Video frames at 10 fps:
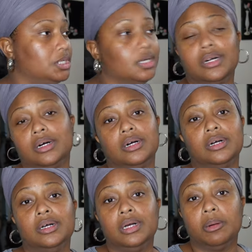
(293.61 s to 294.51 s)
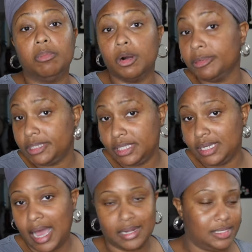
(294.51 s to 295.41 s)
uh, boba
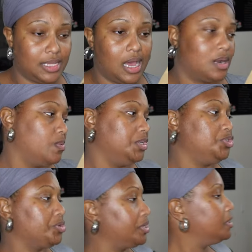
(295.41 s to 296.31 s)
tea I decide I want to